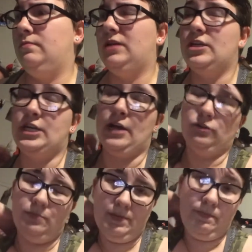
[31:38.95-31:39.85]
not
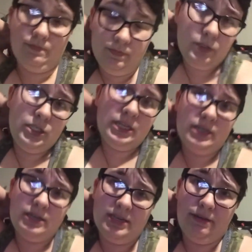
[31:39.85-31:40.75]
channels, but
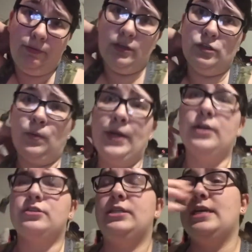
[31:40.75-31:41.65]
different Twitters.